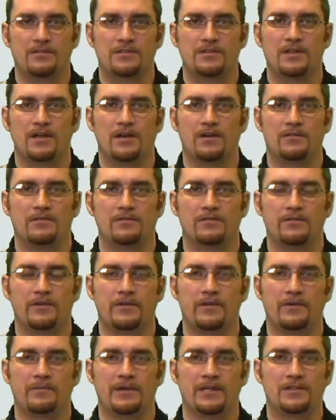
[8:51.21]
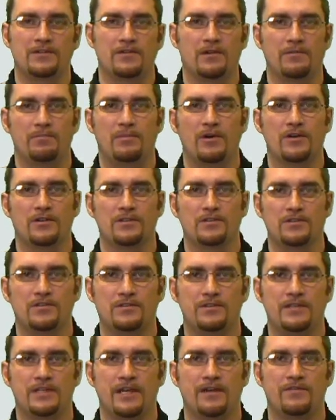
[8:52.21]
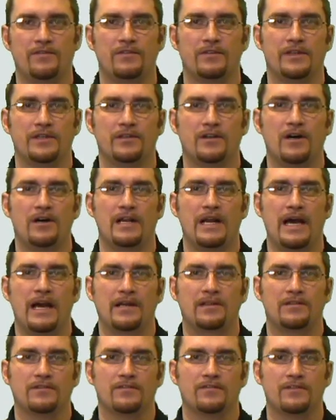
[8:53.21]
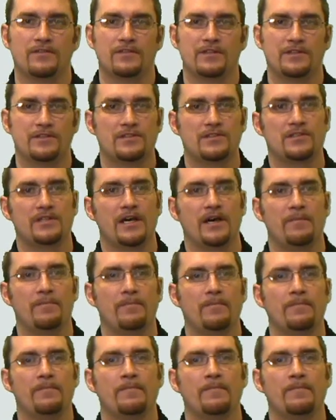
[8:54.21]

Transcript: So we want to make sure our part's definitely not active for this step.